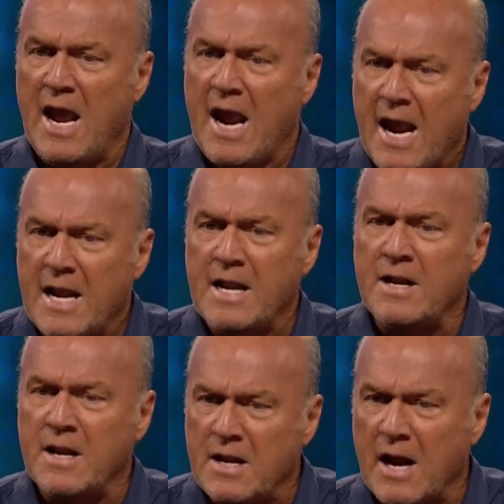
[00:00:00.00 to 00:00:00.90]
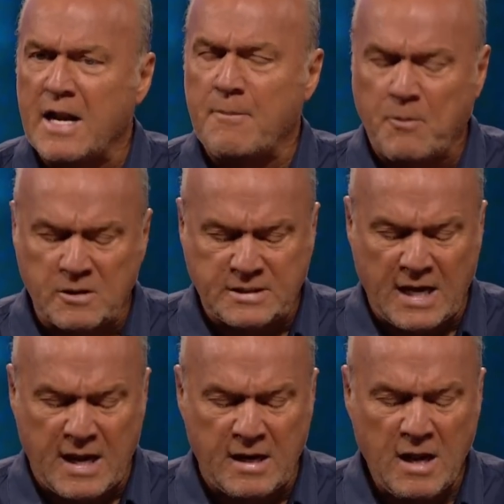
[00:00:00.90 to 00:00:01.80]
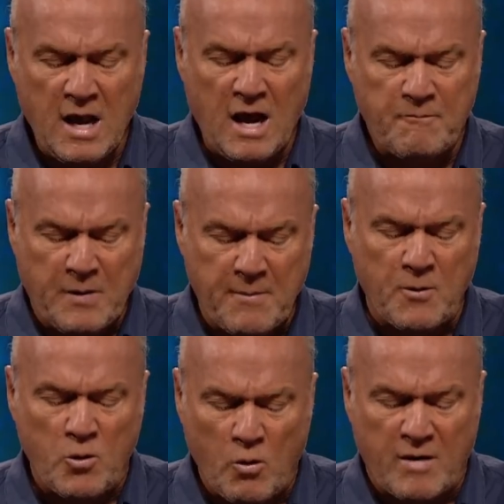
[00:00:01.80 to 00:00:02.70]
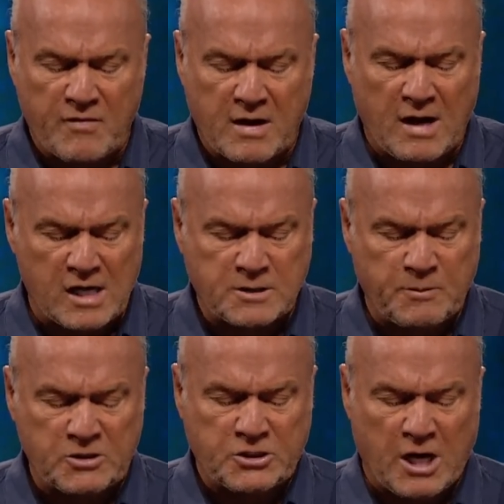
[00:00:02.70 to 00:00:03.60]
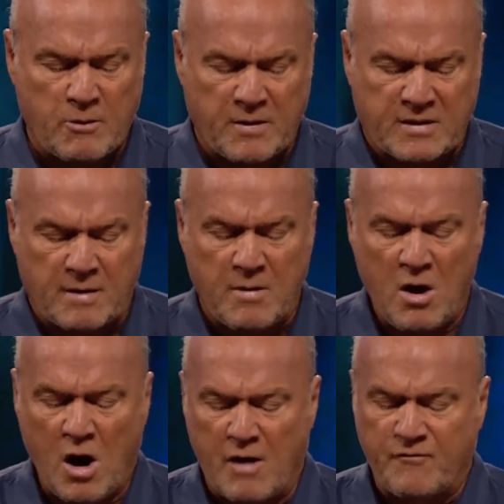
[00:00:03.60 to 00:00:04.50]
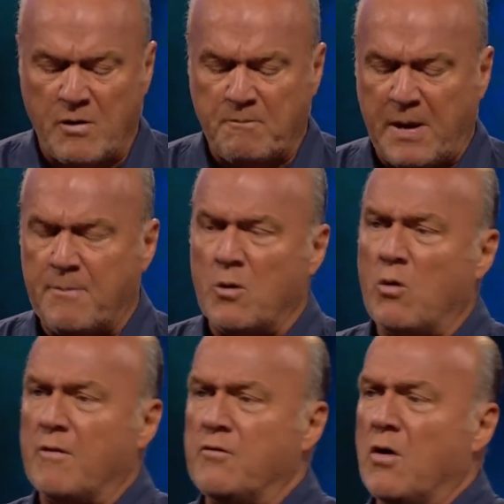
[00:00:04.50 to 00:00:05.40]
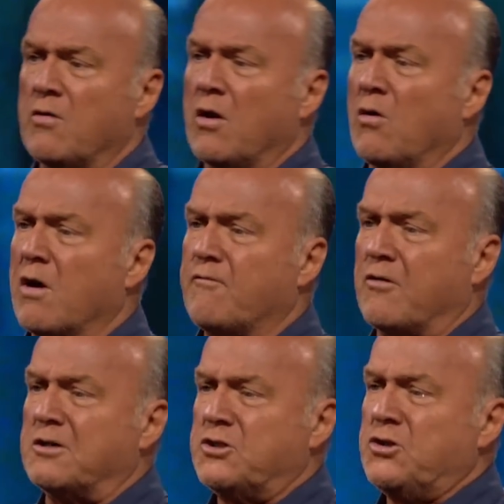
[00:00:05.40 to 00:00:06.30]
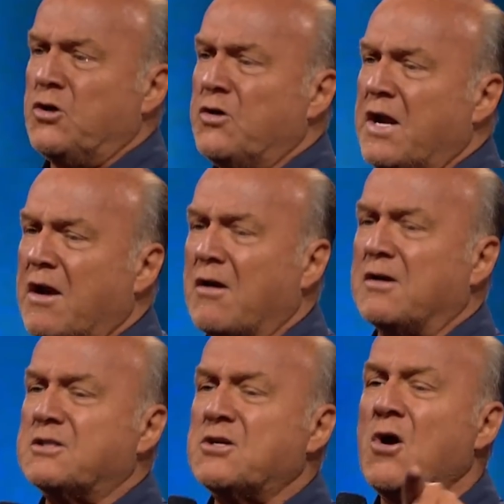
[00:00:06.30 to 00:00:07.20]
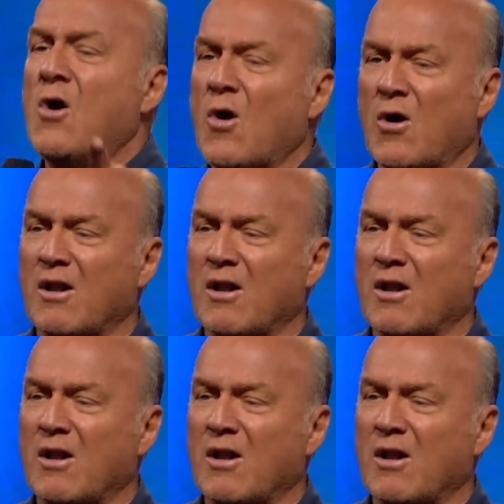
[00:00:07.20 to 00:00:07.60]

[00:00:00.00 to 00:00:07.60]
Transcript: 80 to 90% of people who have the gospel shared with them are from people who have known the Lord for 2 years or